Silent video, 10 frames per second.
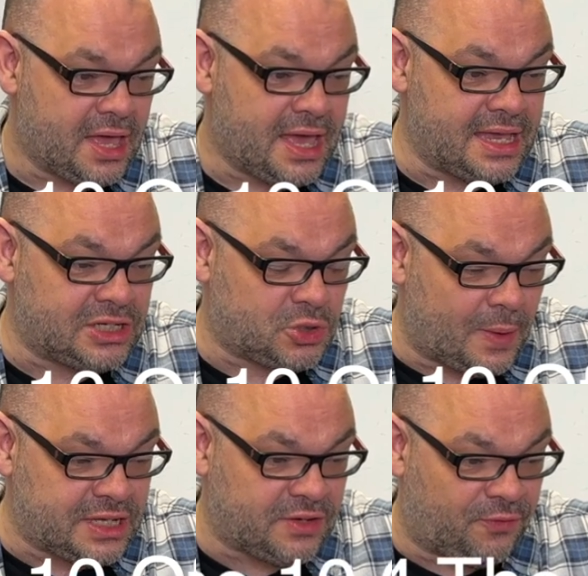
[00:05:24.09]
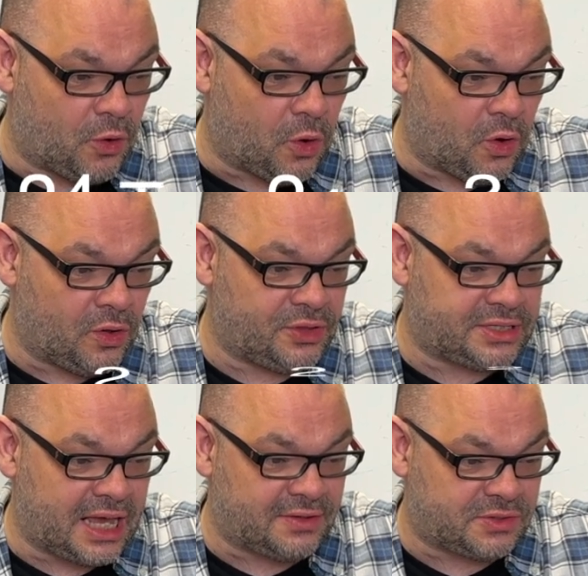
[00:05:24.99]
is 24 the
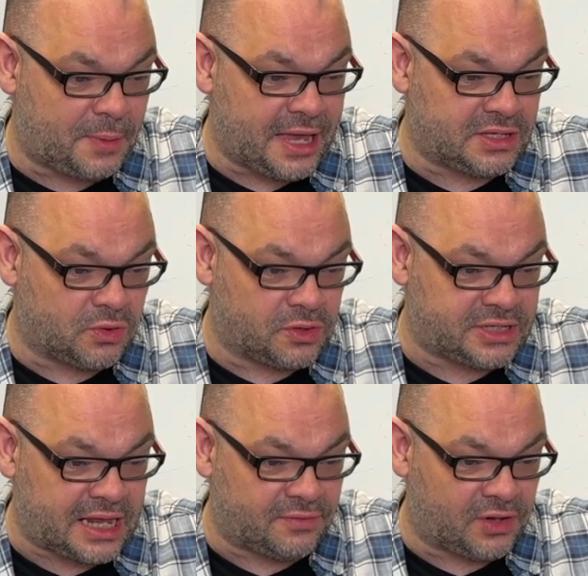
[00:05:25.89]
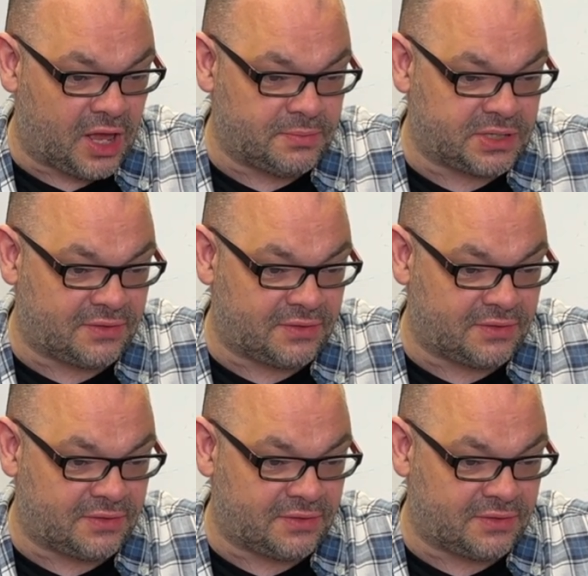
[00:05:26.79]
10 of spades or the 10 of clubs?